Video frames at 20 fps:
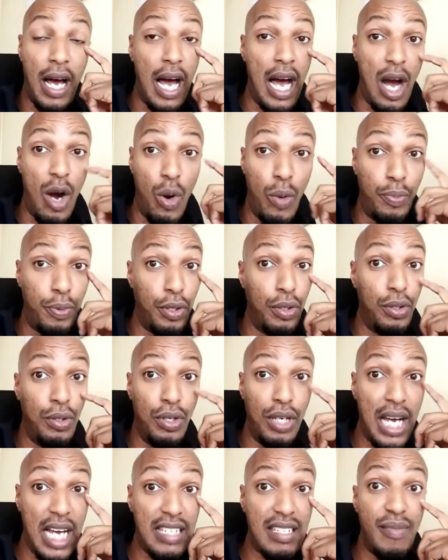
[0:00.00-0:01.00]
hope
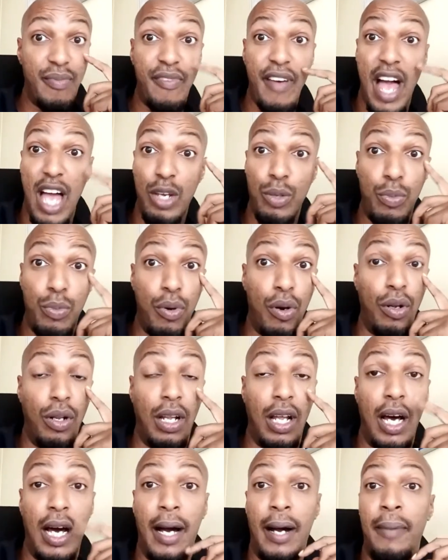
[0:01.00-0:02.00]
you got some
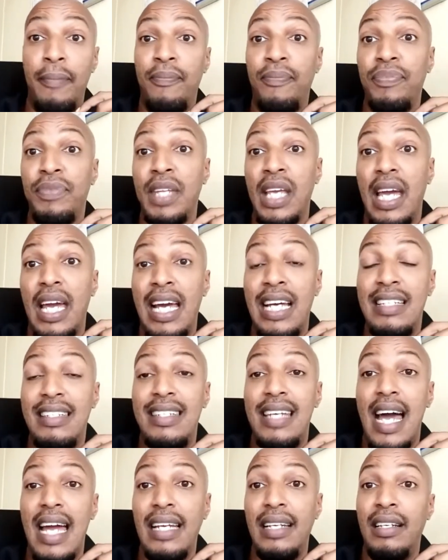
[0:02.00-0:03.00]
valuable
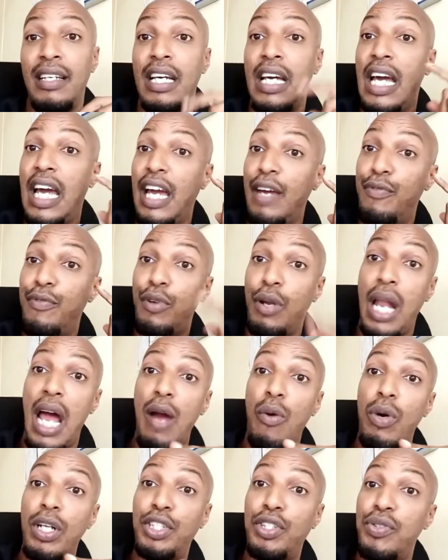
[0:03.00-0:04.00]
insight. If you
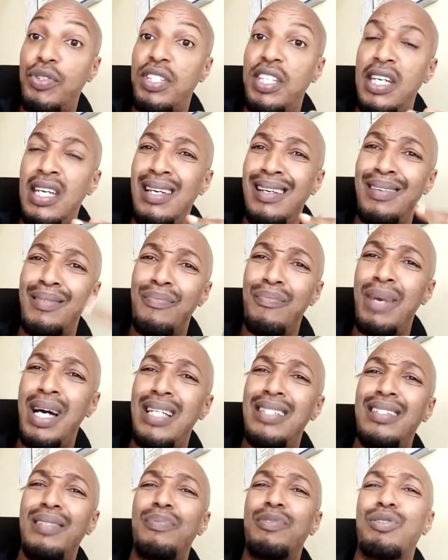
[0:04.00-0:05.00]
like what you see,
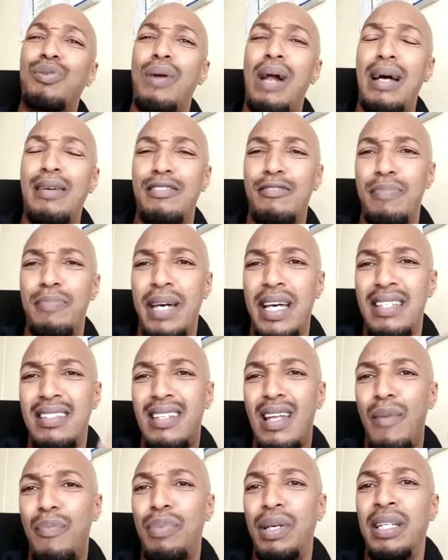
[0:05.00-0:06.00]
man, subscribe, man.
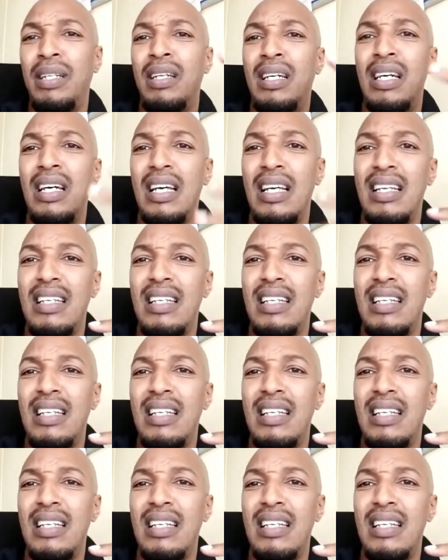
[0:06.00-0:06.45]
Stop being